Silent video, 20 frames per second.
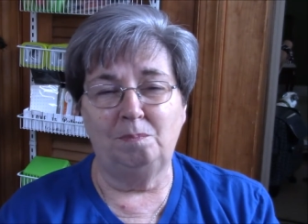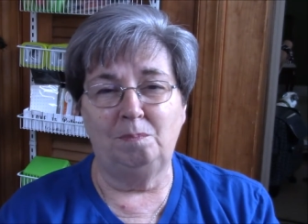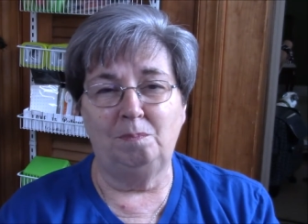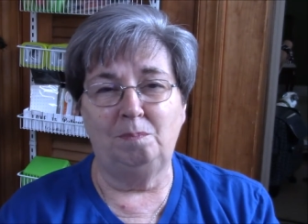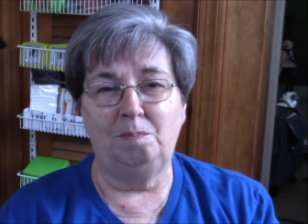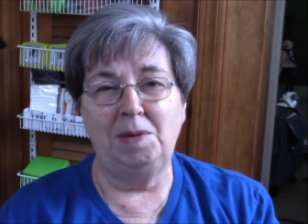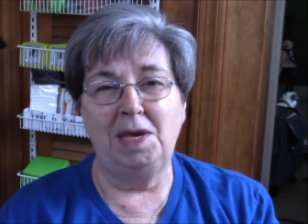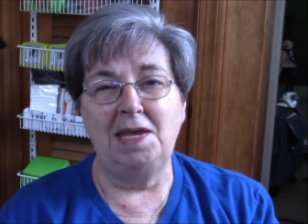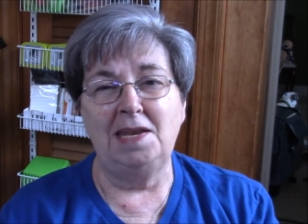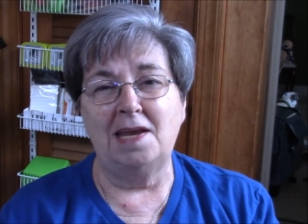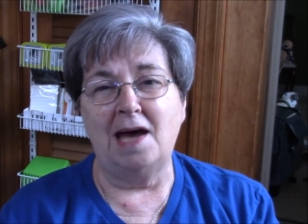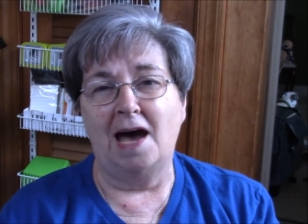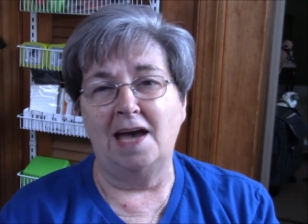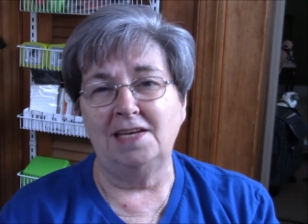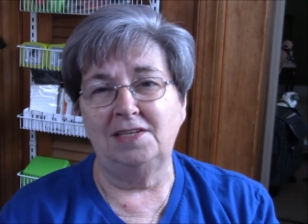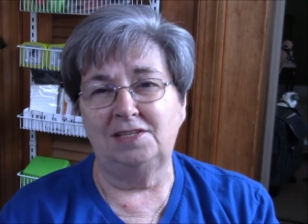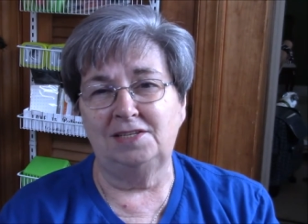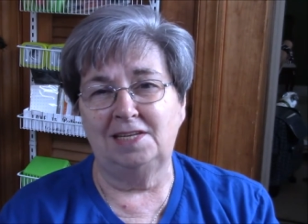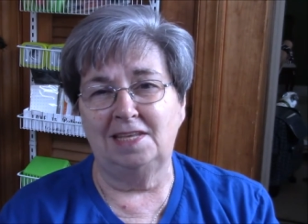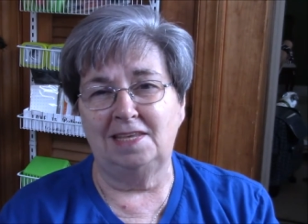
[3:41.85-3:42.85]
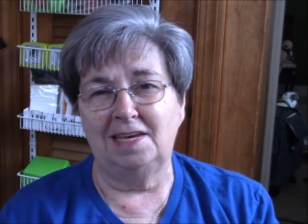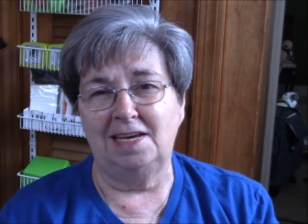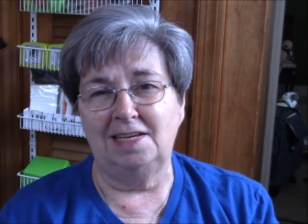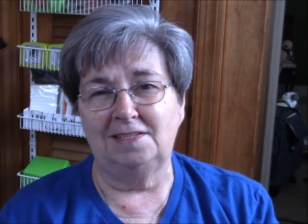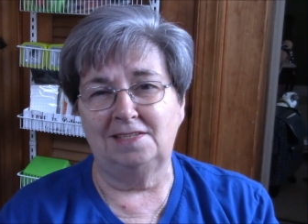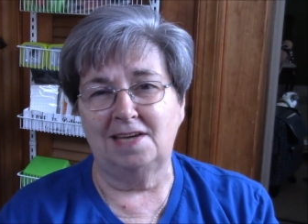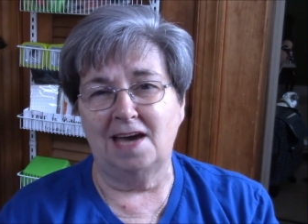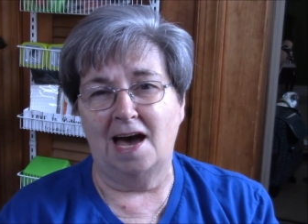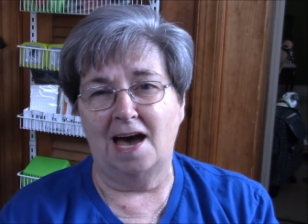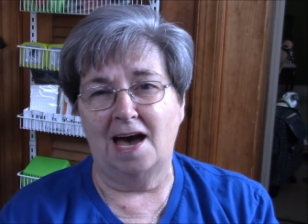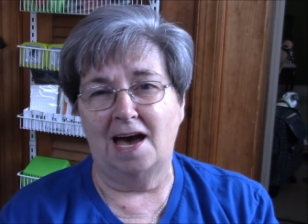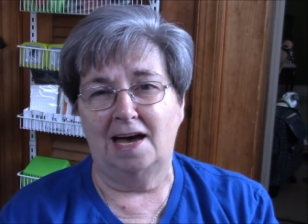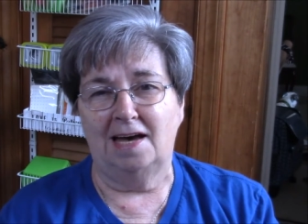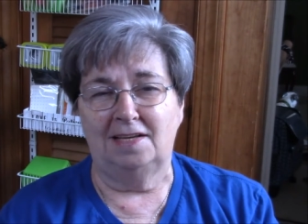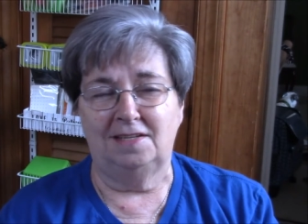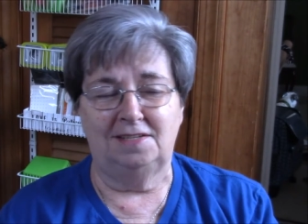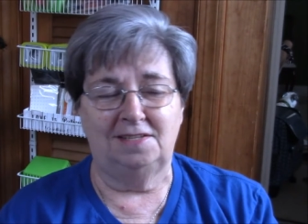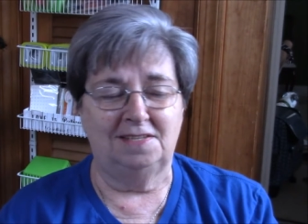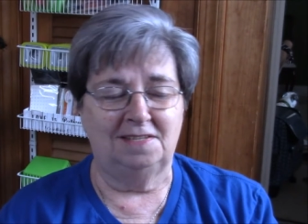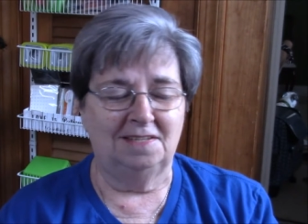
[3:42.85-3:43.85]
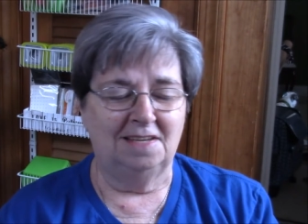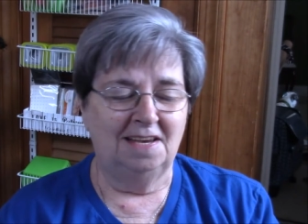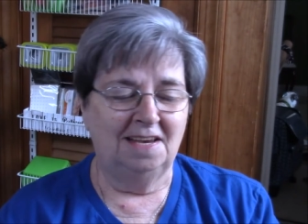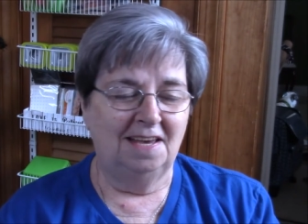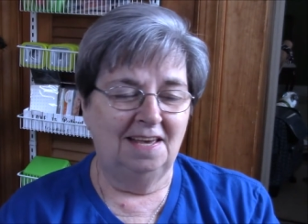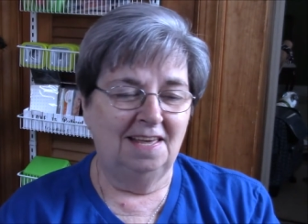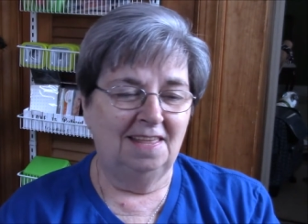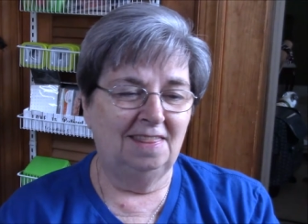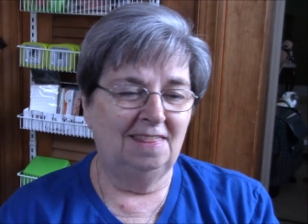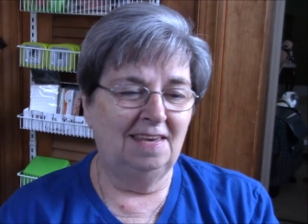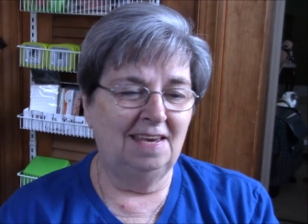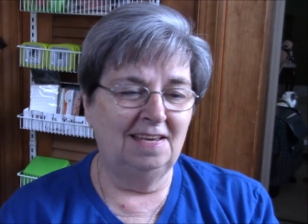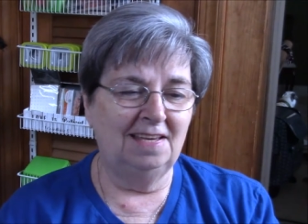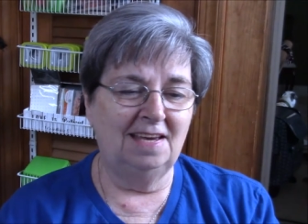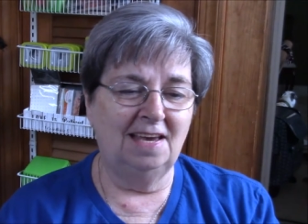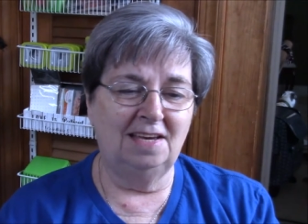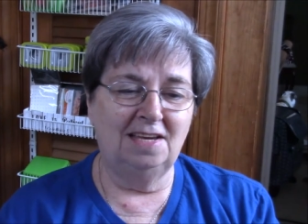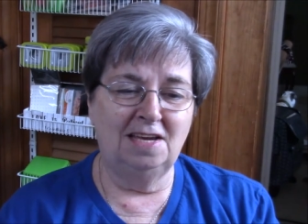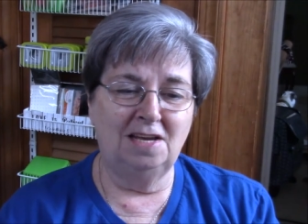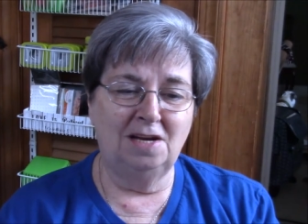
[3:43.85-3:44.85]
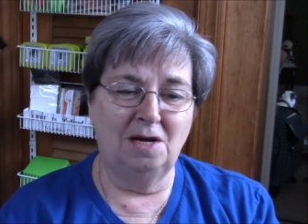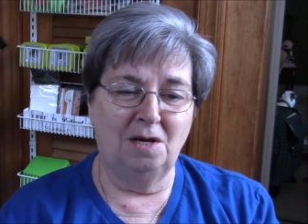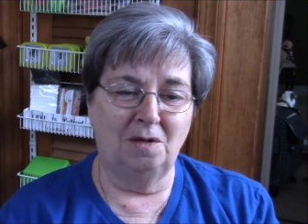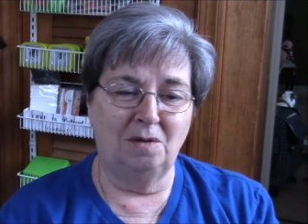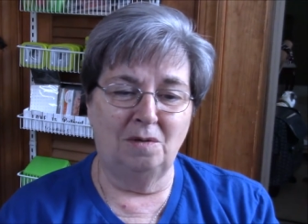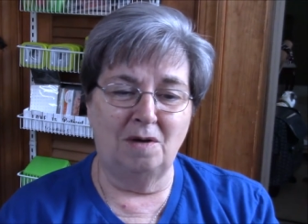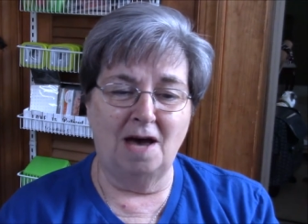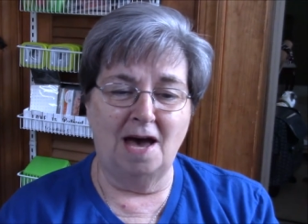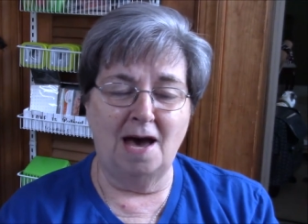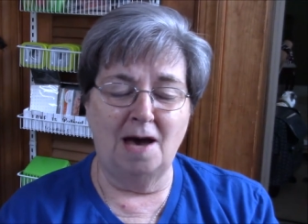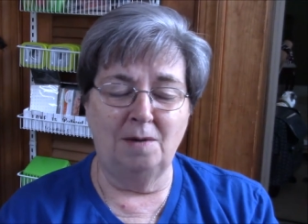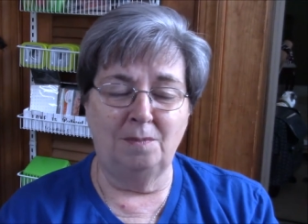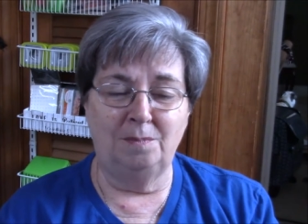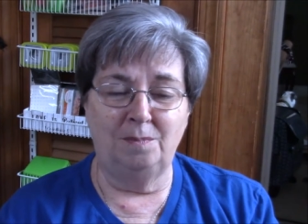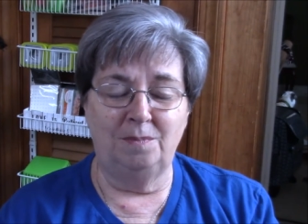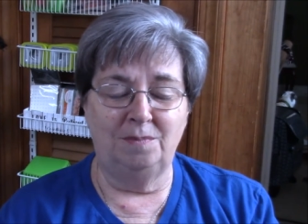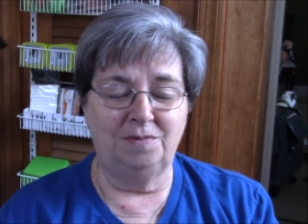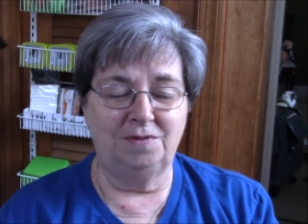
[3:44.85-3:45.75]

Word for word: be nice to these guys the you know I